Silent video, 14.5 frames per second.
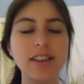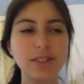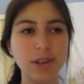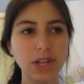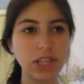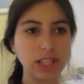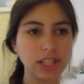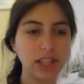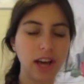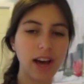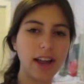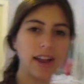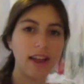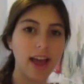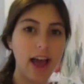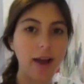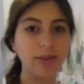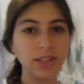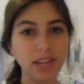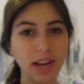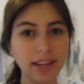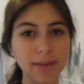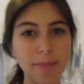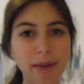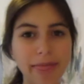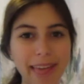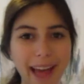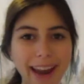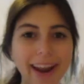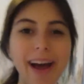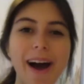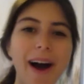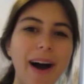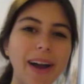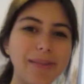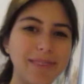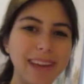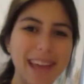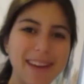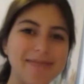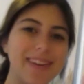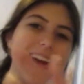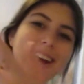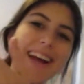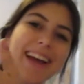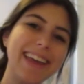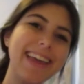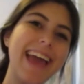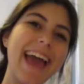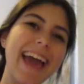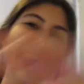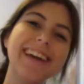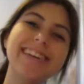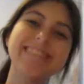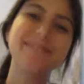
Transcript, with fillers: So I just thought I would document that on my camera. Yay.